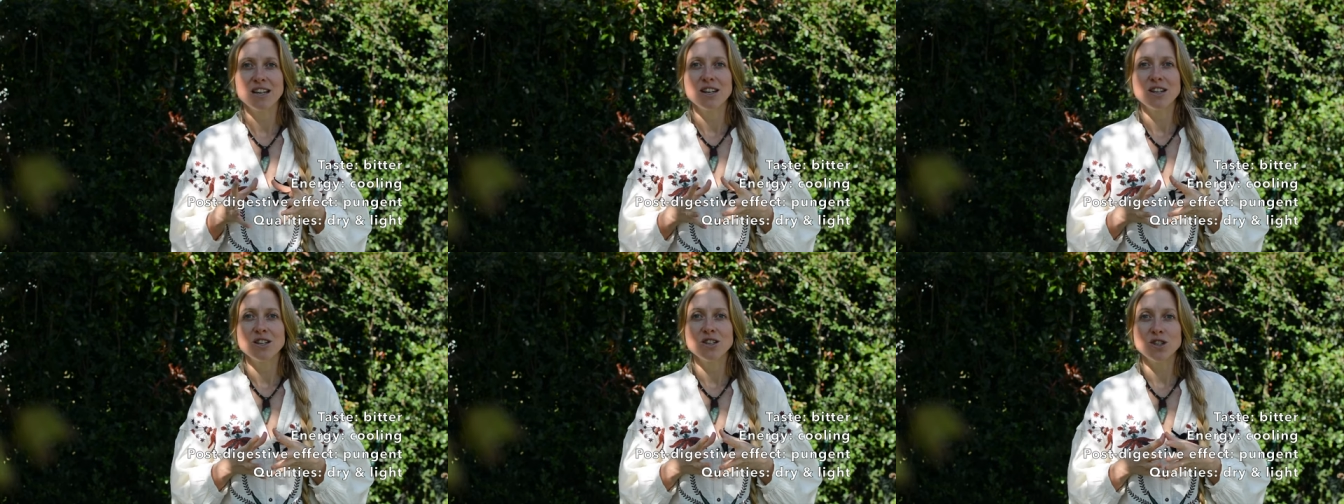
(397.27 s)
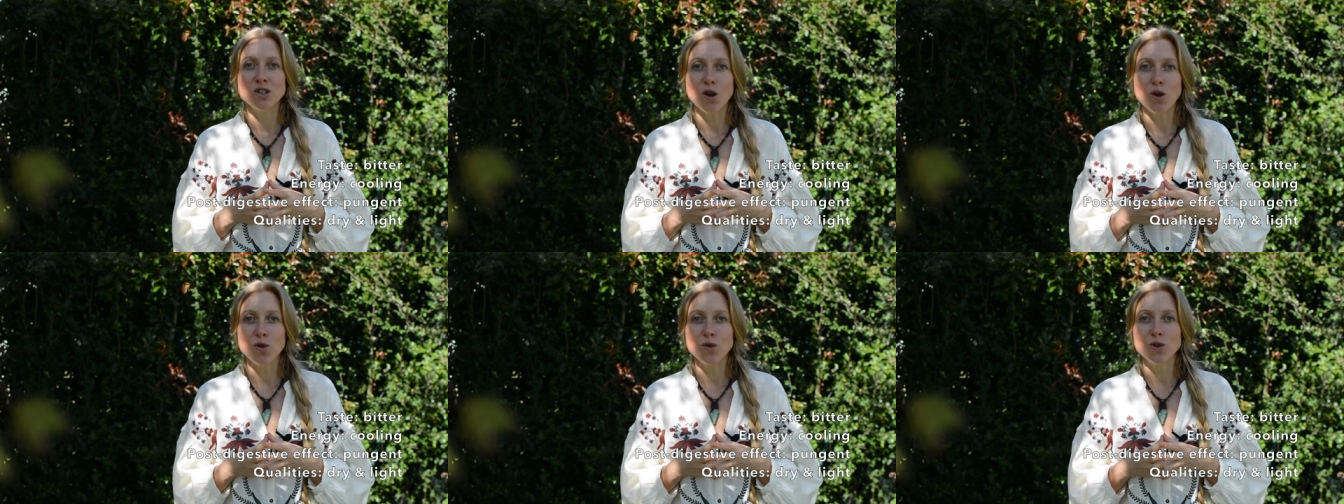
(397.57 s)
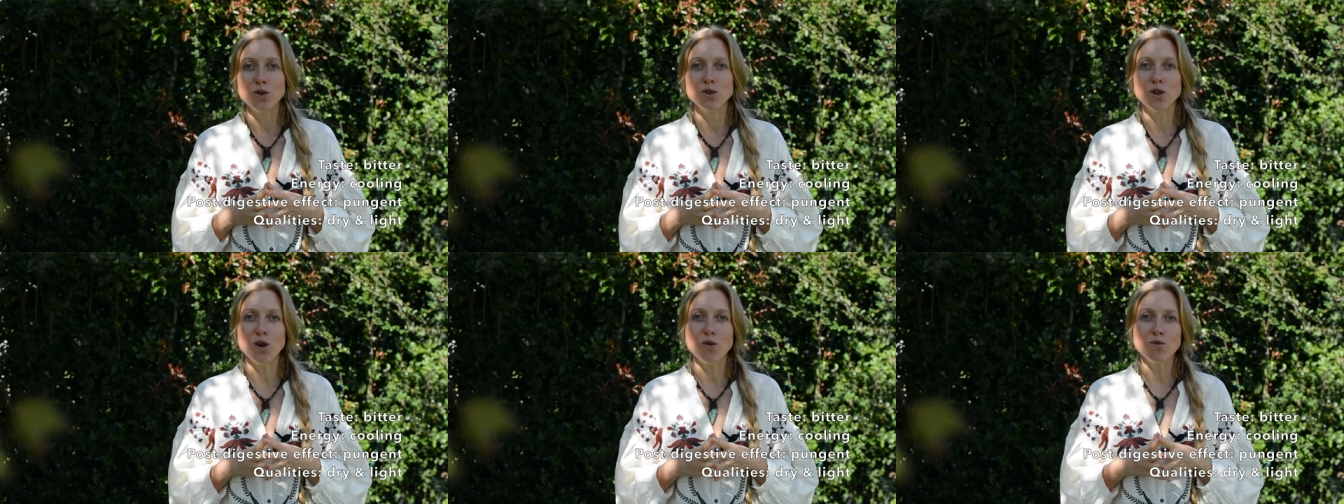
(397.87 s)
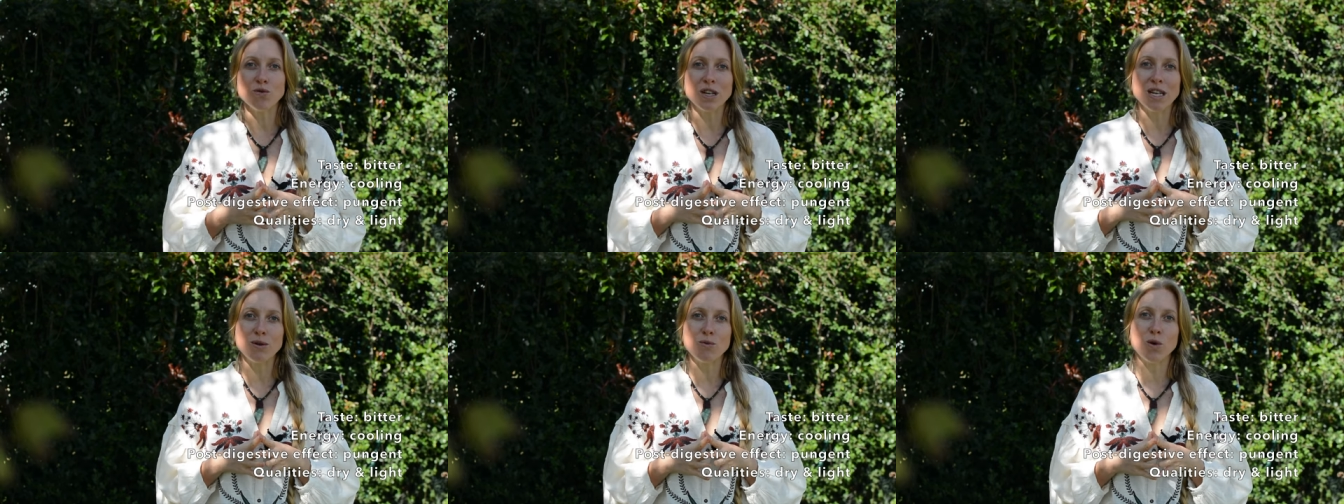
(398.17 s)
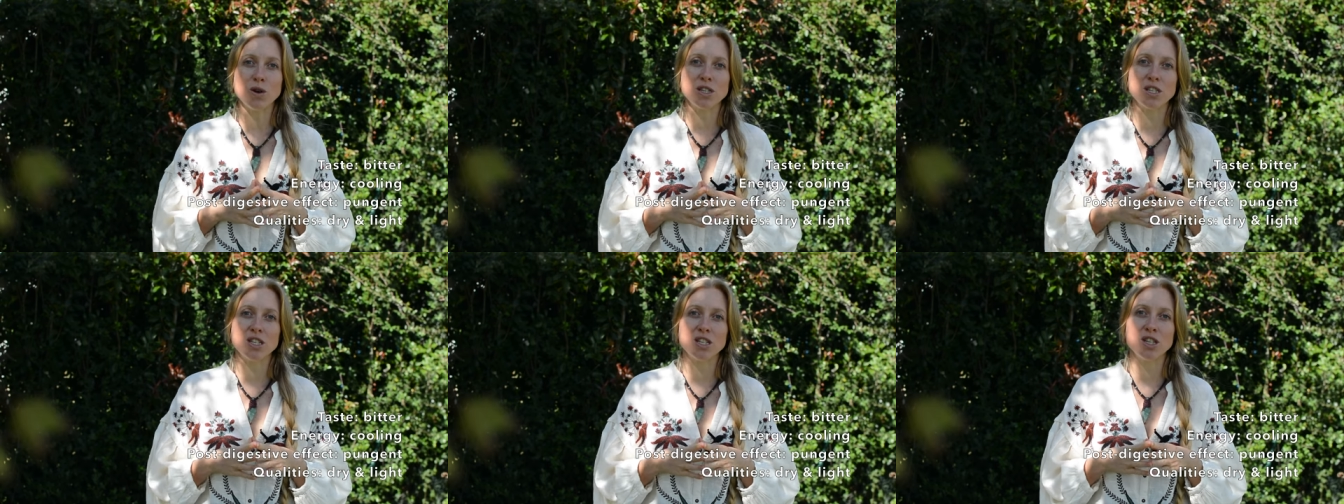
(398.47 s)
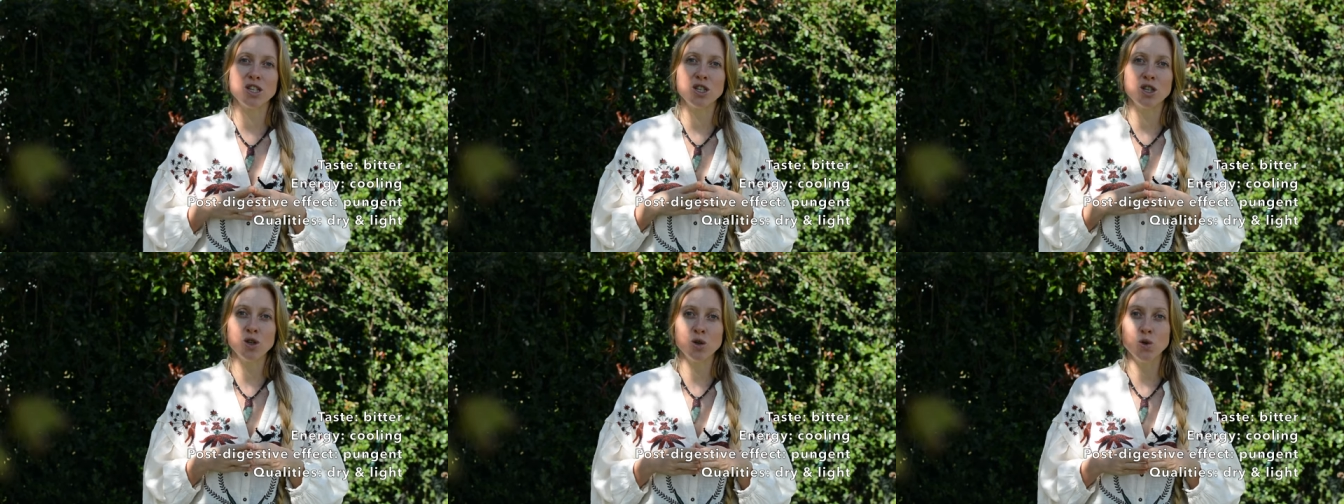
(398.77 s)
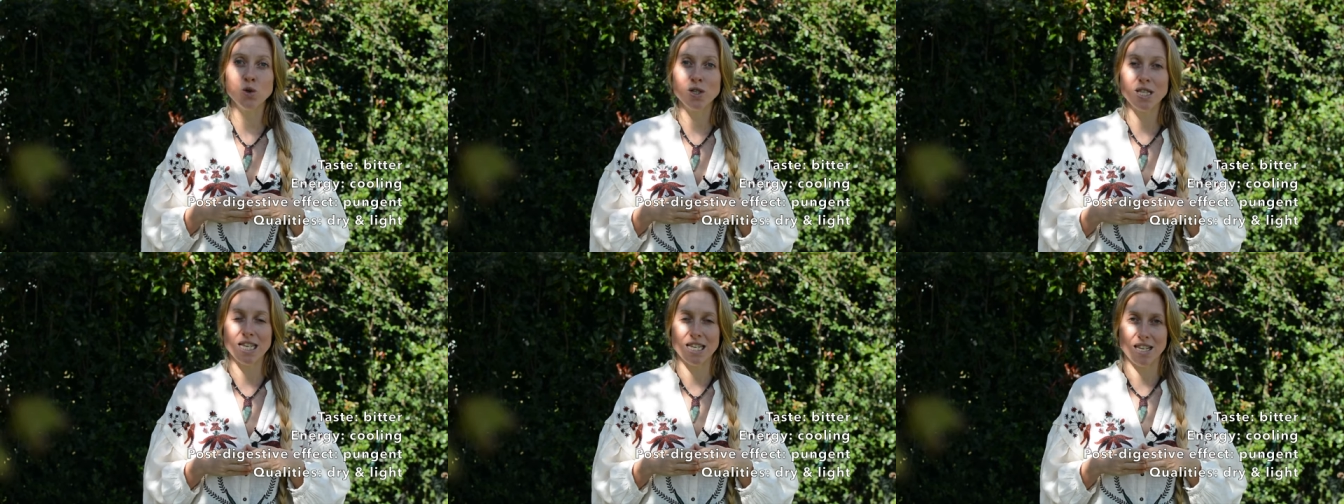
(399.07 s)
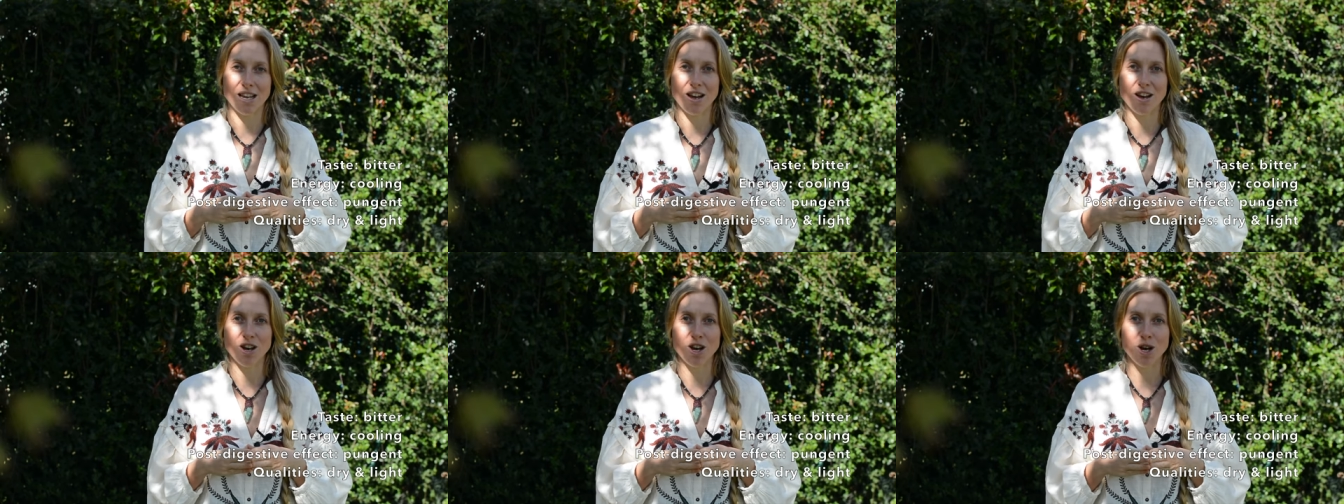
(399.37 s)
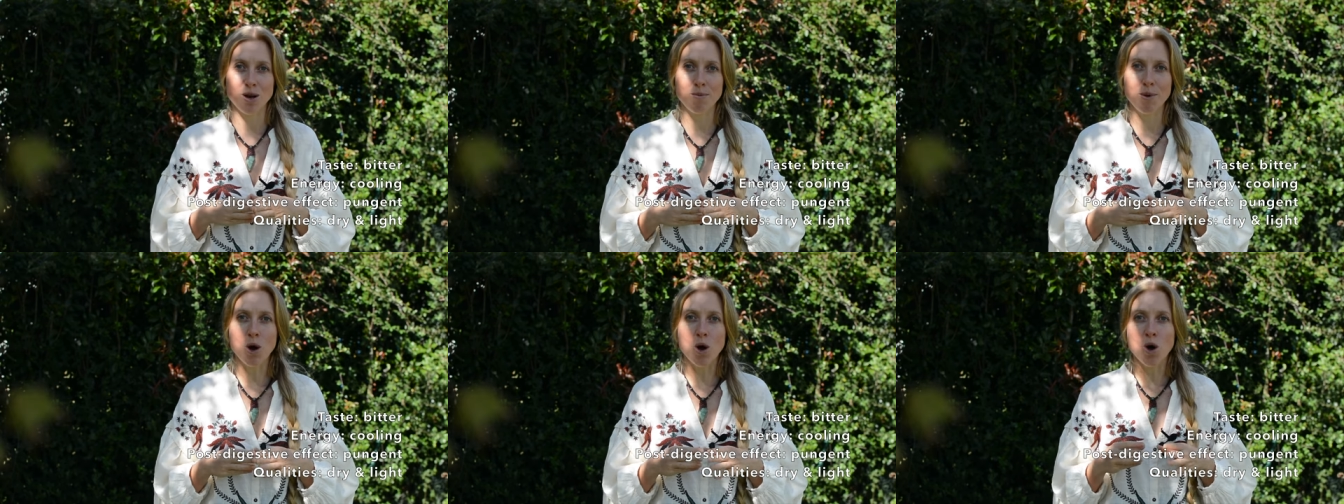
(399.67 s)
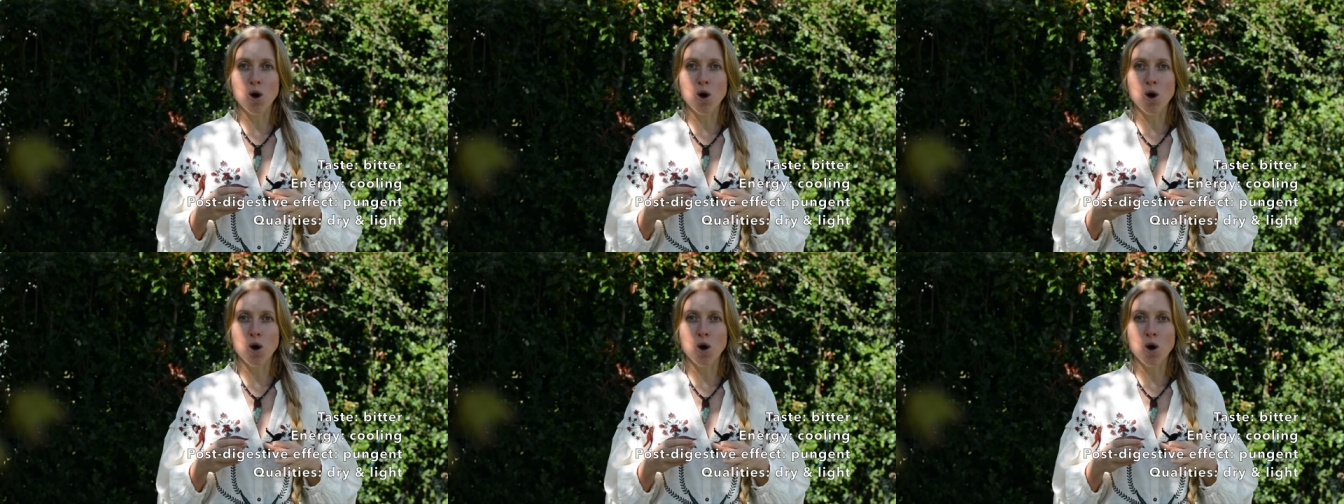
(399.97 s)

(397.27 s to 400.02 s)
So you don't really want to use this herb,